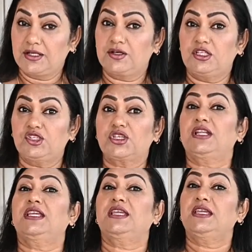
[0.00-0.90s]
green
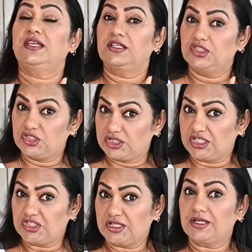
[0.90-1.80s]
chili,
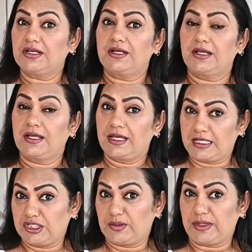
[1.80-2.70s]
ginger,
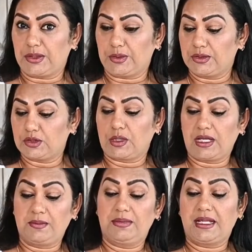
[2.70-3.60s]
and tomato. So
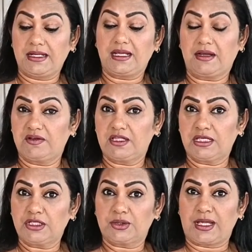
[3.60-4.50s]
I blend
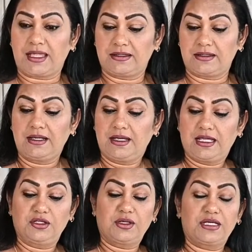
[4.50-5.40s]
everything together,
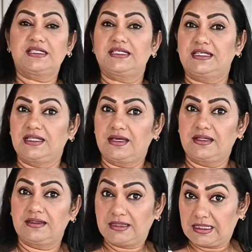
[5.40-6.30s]
and you can see
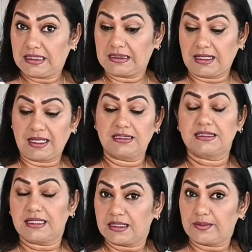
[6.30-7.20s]
the nice
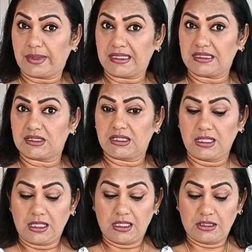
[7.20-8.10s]
thick paste.
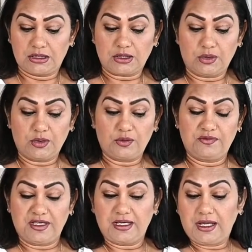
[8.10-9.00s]
So
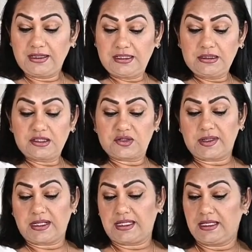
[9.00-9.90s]
we got this
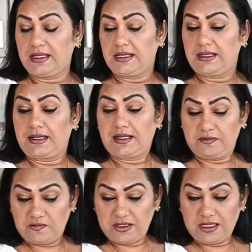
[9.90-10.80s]
ready,
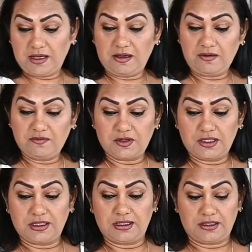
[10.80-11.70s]
and we have
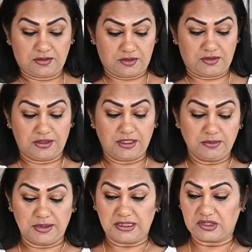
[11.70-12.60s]
the green
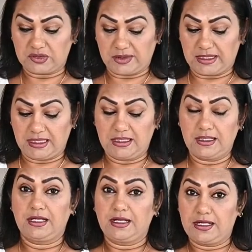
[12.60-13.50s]
peas ready.
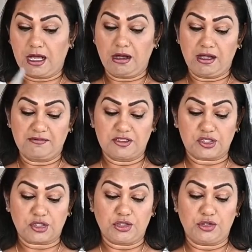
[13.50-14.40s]
Now I will
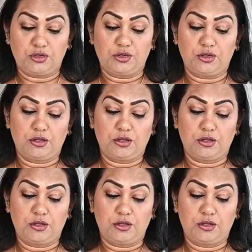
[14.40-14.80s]
show you